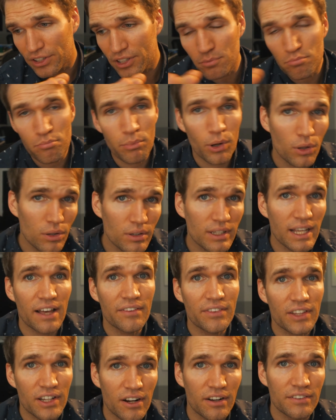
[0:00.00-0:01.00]
you can pull
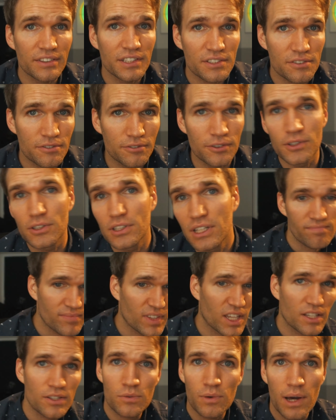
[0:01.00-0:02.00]
out the card that's full,
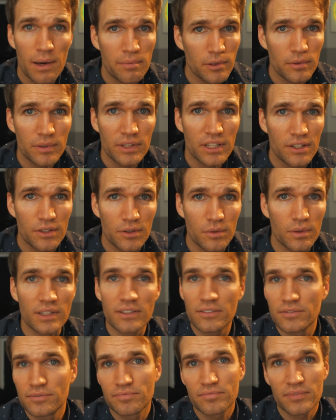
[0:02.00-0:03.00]
swap it with a new one,
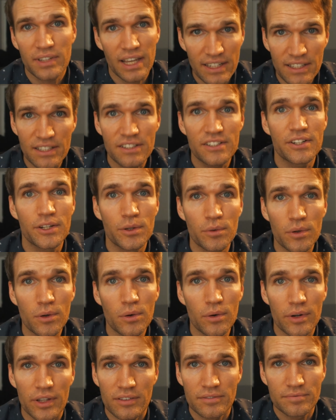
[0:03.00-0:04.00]
and continue
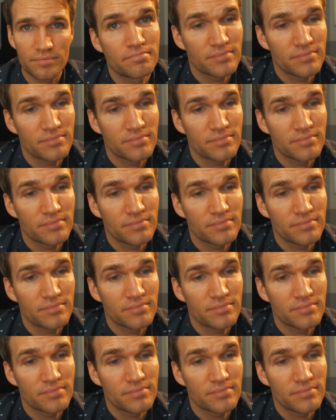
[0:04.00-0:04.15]
recording.